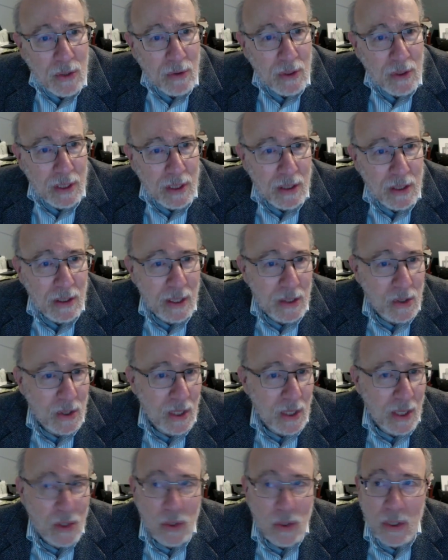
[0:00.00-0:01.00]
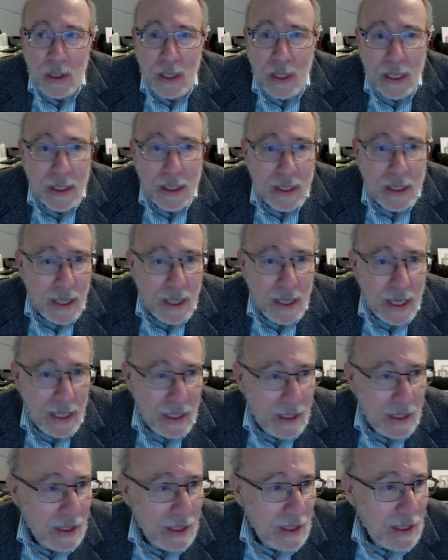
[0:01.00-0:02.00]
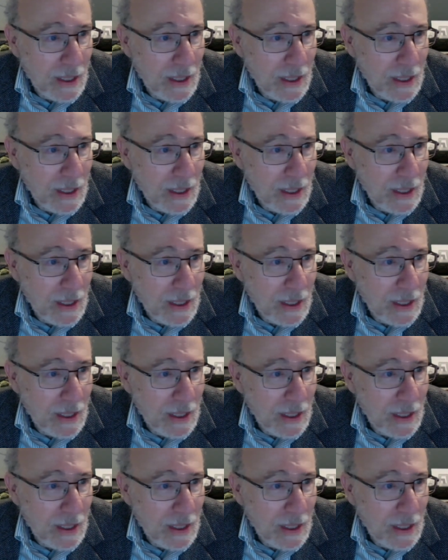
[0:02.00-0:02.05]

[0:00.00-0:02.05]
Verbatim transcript: in legal education in 1980